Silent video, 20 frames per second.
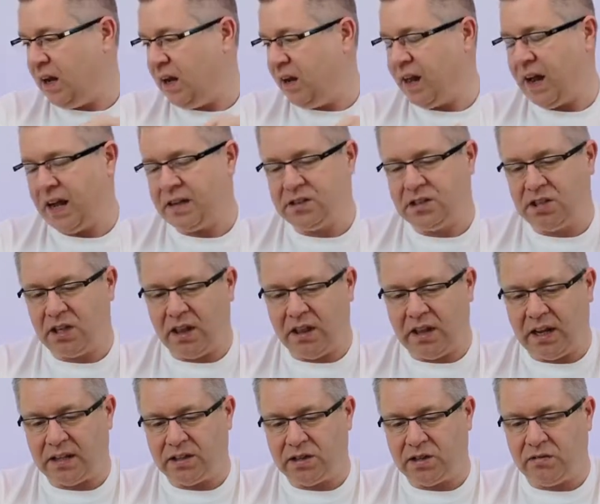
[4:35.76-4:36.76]
and that's
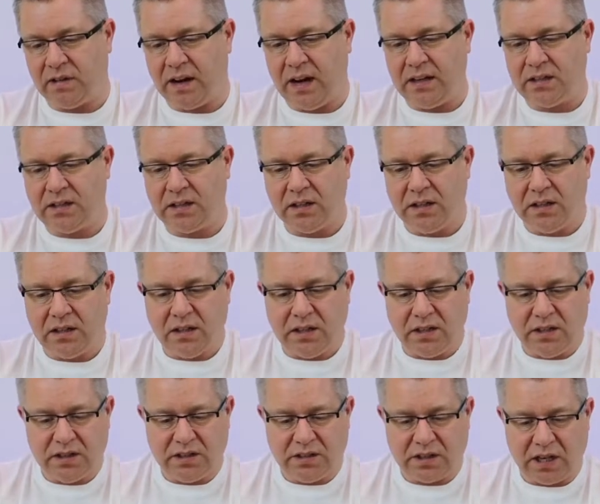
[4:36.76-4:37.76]
that's great.
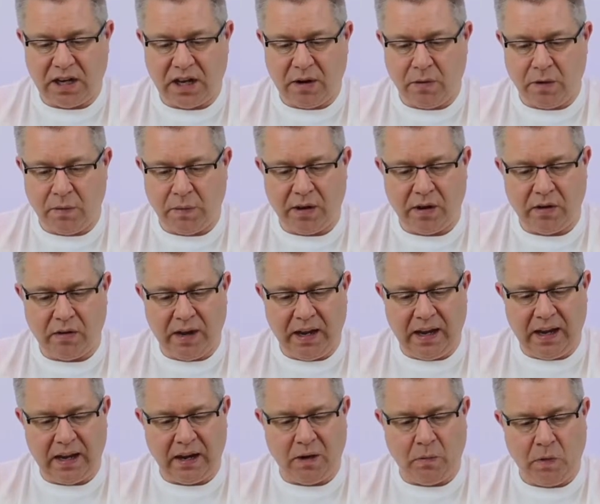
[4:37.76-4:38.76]
So what do we got
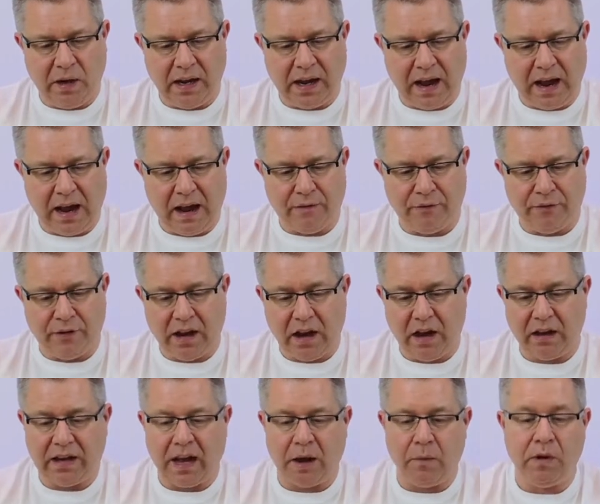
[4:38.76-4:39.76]
here? We have,
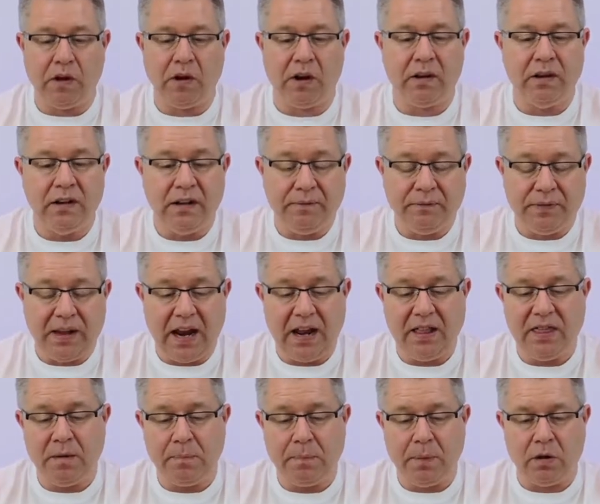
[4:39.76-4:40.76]
okay, we've got a,
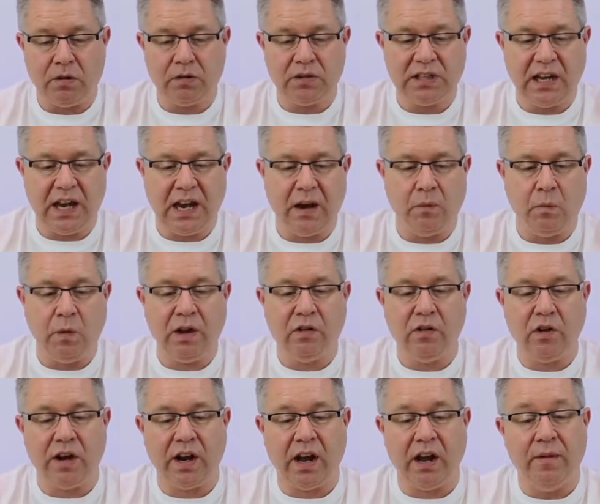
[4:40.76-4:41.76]
in the box here,
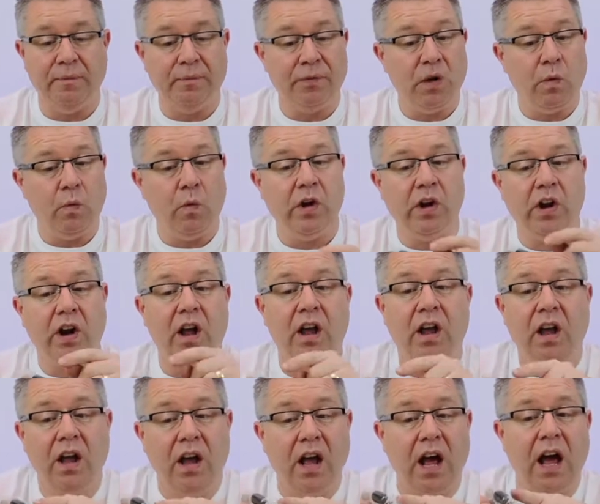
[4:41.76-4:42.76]
we've got a we've
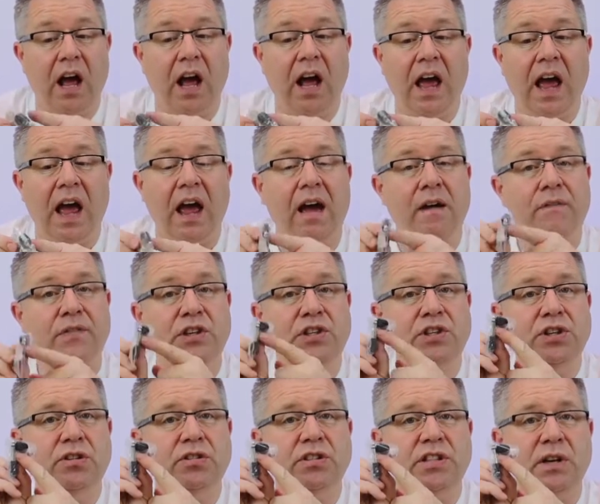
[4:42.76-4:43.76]
got a, a
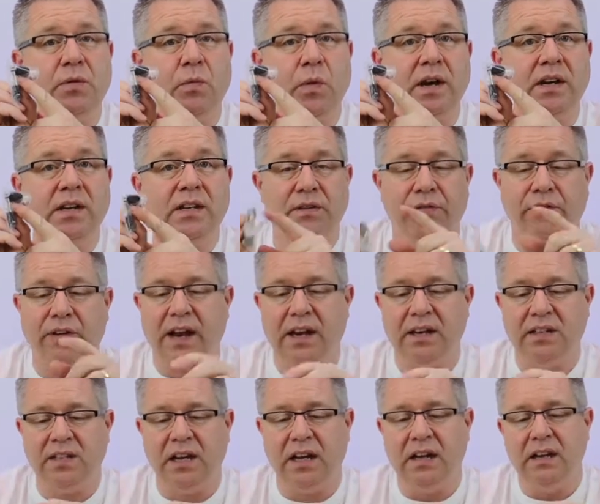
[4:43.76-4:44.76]
heavy duty wind
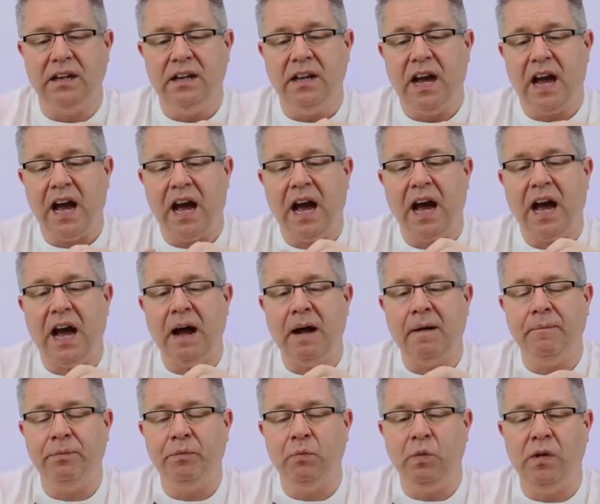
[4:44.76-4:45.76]
deflector.
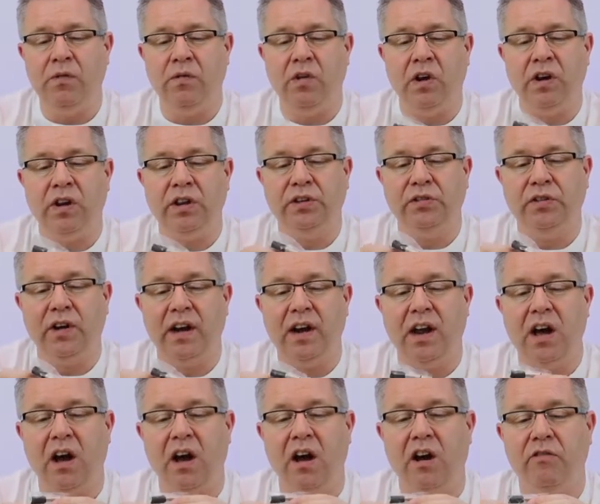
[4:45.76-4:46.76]
Um, we've got a three
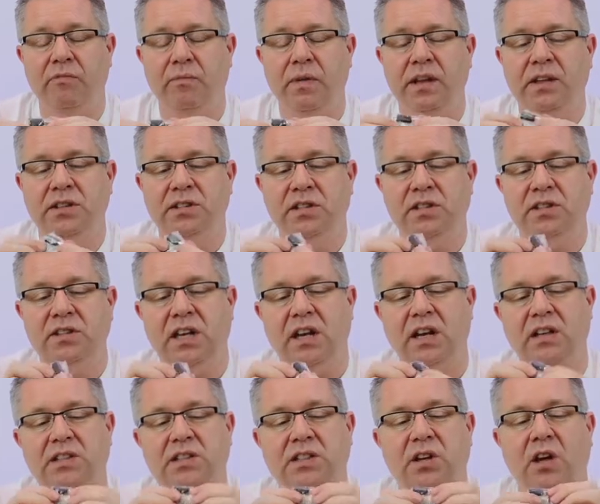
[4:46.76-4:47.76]
and a half meter
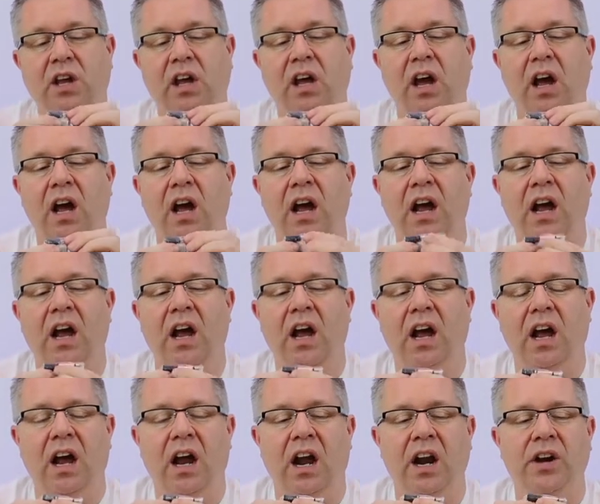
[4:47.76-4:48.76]
six
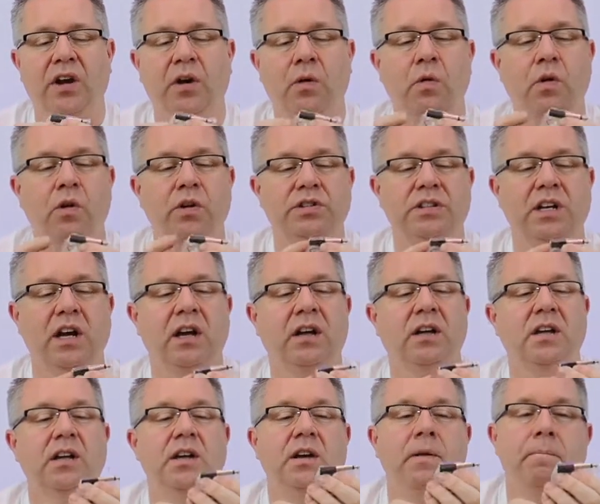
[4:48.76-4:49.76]
uh, and a
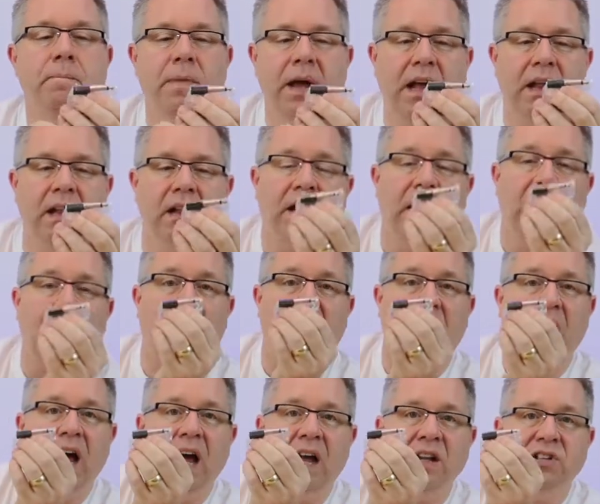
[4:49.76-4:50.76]
quarter mil
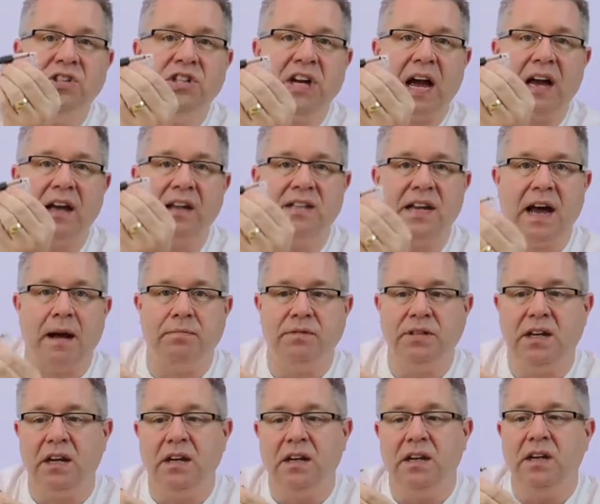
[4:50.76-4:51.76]
uh, jack
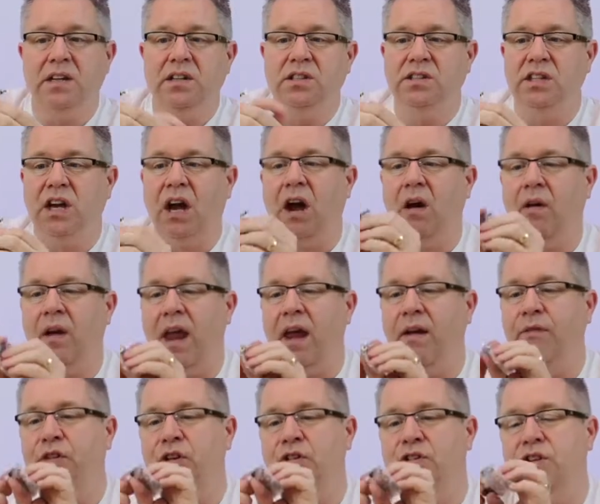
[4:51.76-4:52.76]
adapter. So
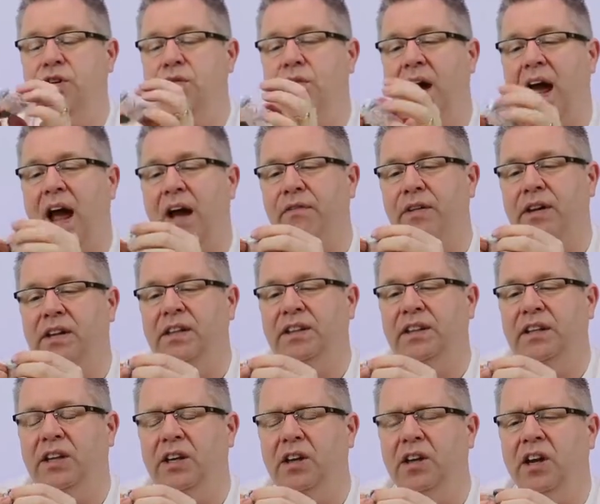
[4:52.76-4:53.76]
if you do have
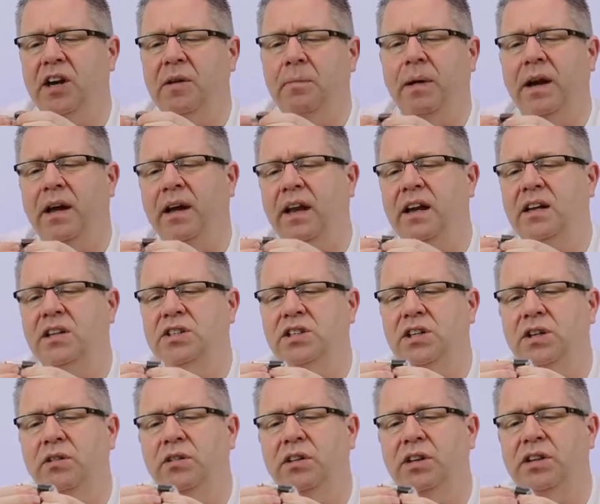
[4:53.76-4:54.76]
anything you're going to plug
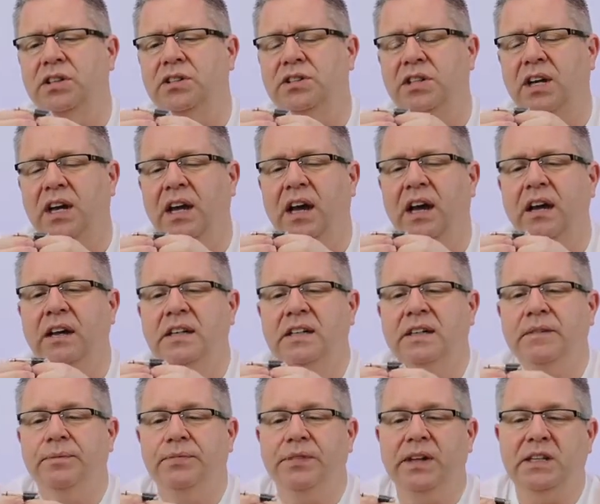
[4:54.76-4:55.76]
into that uh,
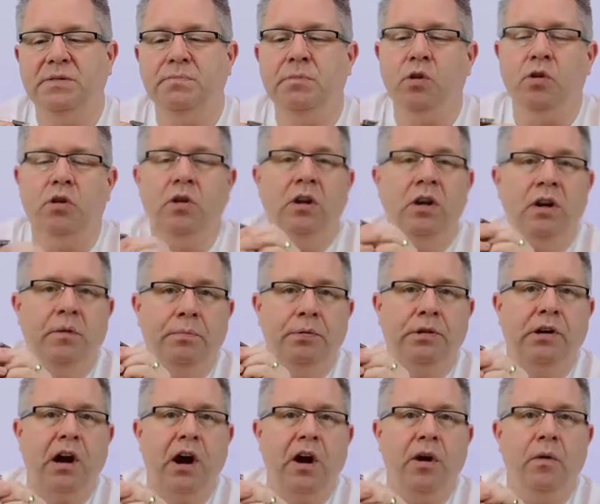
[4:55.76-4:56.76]
is more
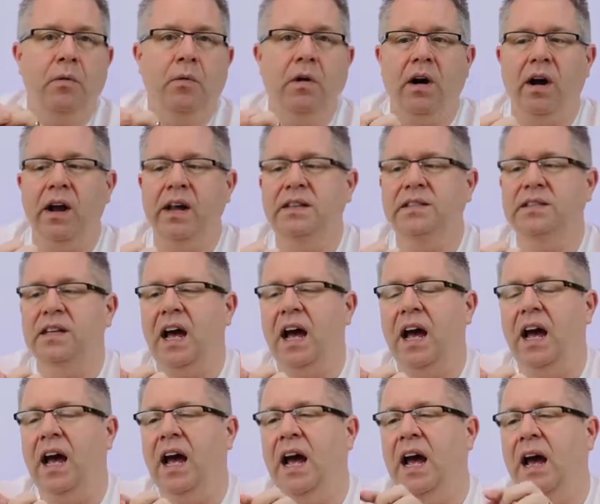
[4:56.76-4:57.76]
pro wise,
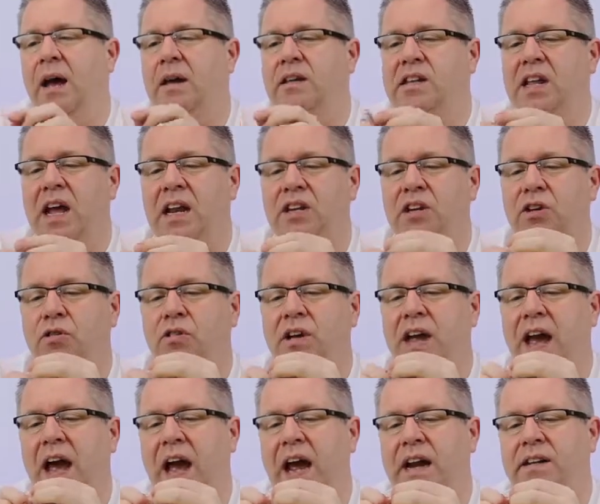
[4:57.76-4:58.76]
uh, then you
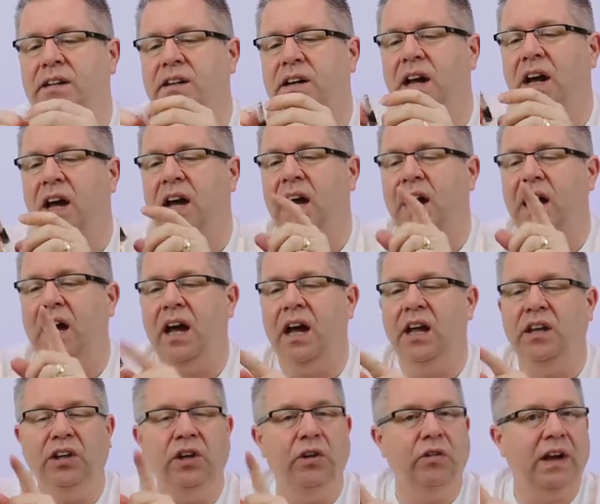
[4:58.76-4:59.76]
can
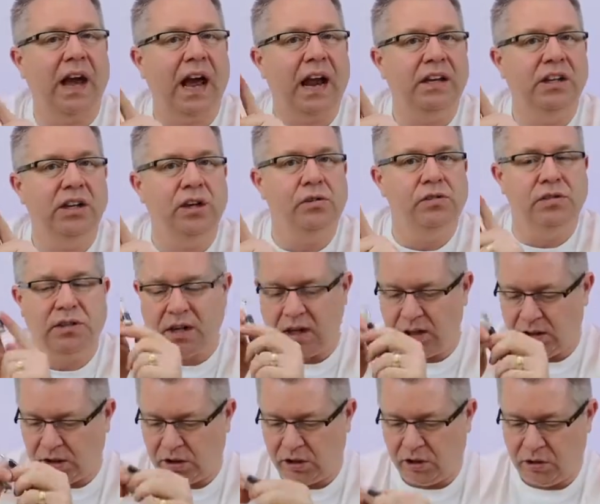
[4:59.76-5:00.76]
uh, you can use
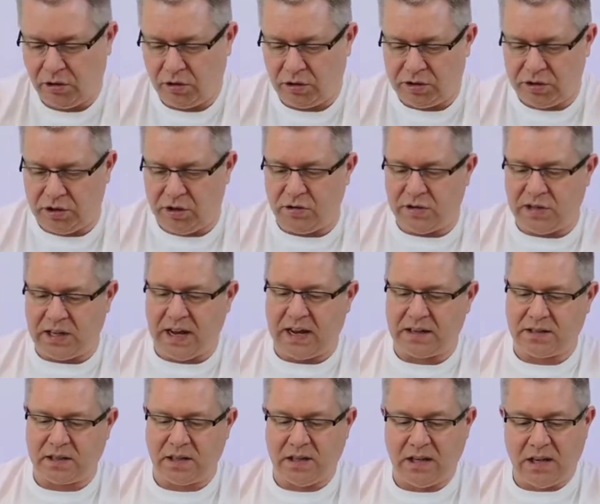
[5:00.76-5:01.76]
can you can use
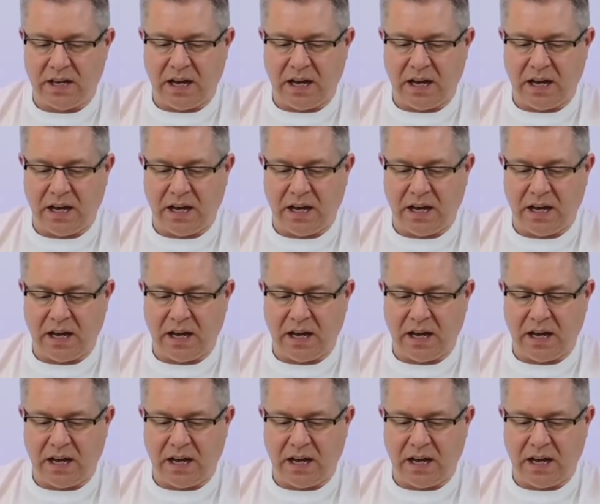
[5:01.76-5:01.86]
that